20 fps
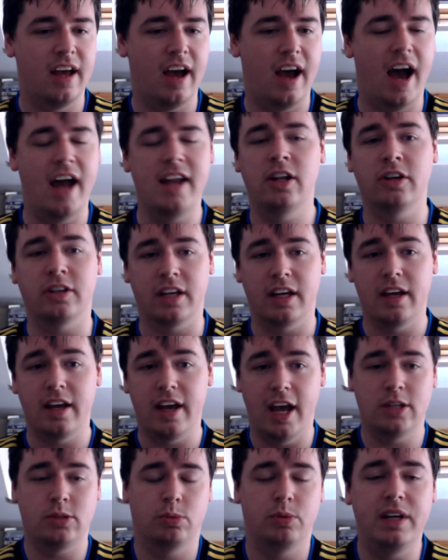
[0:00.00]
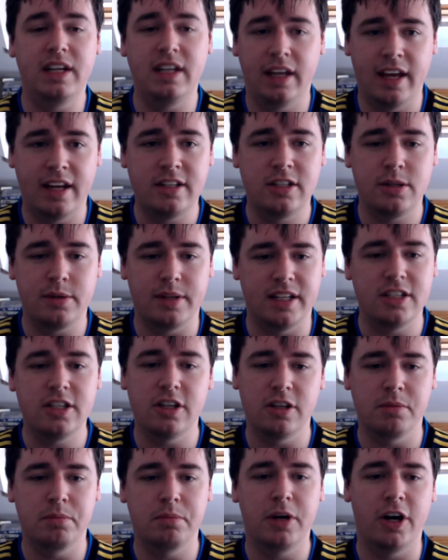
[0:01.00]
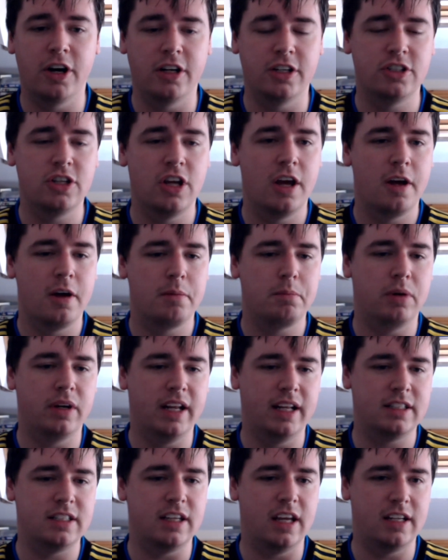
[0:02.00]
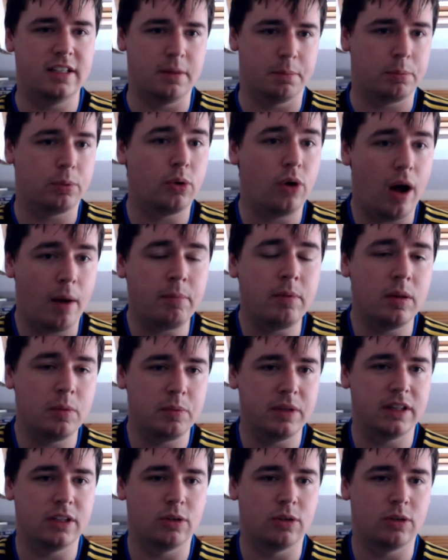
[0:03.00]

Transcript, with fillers: And look, it's reading into it too much, but it's a problem with